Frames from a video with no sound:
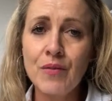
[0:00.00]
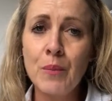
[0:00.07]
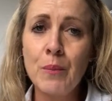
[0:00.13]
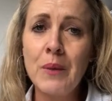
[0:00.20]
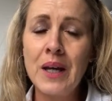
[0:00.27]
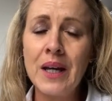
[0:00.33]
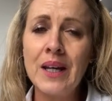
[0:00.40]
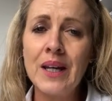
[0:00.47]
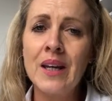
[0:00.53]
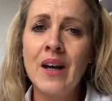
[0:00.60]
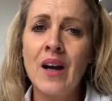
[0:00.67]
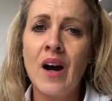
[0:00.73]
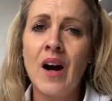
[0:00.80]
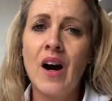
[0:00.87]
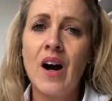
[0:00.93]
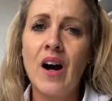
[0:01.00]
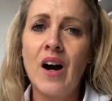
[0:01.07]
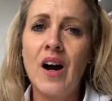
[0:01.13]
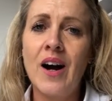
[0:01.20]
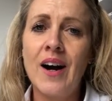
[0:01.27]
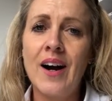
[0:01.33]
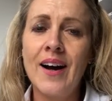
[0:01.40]
For me,
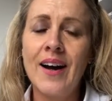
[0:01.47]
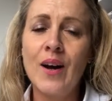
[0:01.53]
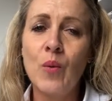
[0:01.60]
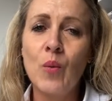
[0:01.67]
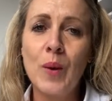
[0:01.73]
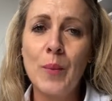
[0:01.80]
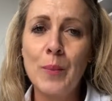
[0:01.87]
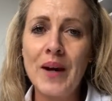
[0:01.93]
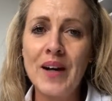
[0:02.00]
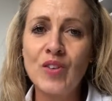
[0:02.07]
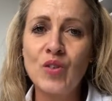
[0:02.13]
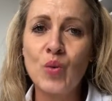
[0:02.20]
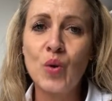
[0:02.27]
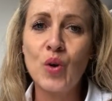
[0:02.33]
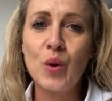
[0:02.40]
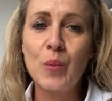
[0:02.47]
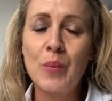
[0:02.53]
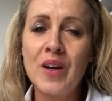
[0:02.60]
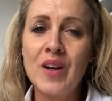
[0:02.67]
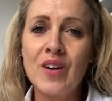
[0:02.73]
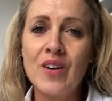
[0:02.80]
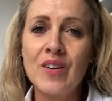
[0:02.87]
I went back to work
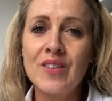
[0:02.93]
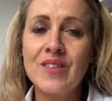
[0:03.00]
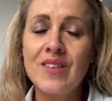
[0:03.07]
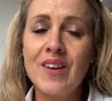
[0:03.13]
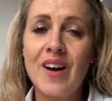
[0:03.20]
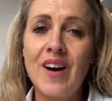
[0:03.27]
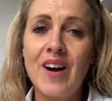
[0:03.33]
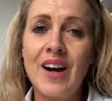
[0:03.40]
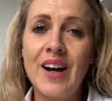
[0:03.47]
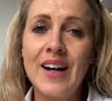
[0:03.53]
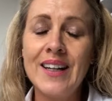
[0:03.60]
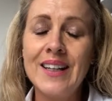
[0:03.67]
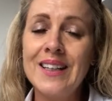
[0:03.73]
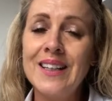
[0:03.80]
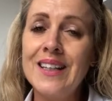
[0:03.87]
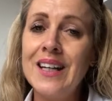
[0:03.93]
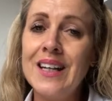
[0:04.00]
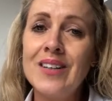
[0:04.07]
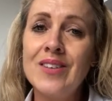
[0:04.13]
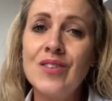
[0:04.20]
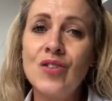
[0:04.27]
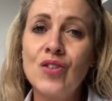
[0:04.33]
because I
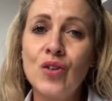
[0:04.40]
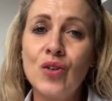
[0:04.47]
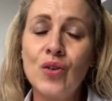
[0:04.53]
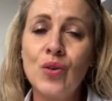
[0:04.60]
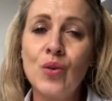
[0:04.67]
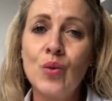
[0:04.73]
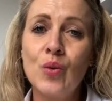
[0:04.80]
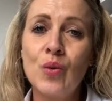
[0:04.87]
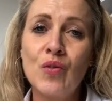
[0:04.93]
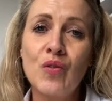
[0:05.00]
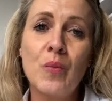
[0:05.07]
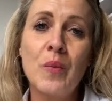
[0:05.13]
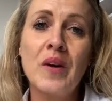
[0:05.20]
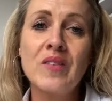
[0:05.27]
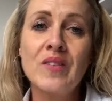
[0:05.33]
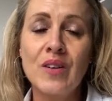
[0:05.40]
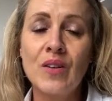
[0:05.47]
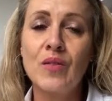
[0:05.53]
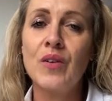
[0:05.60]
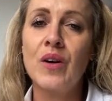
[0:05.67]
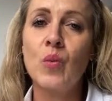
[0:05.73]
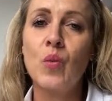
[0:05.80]
needed to for
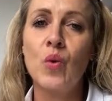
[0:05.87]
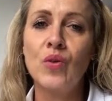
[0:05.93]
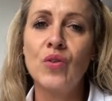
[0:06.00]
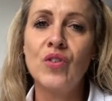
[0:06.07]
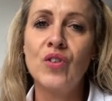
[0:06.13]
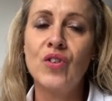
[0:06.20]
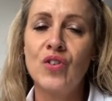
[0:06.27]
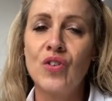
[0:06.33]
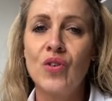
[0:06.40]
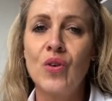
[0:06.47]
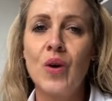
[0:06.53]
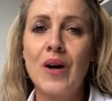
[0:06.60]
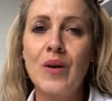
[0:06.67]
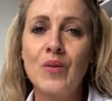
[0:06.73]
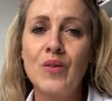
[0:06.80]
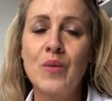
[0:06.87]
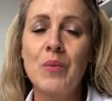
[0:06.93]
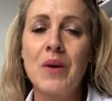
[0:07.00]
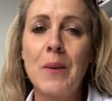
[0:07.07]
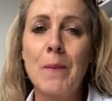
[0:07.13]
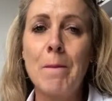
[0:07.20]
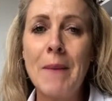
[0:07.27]
myself. I wanted to. I was a
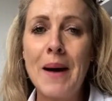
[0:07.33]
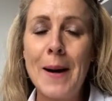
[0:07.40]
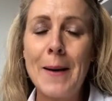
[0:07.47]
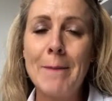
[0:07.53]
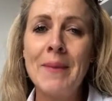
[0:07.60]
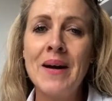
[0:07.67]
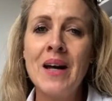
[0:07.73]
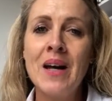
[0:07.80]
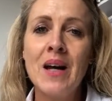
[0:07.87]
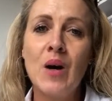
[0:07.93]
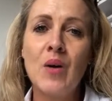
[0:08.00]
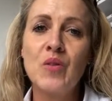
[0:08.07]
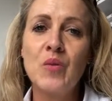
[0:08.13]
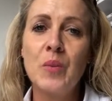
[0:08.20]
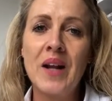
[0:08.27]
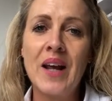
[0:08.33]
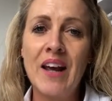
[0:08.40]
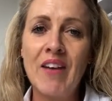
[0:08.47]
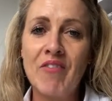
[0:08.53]
better mum. I was a better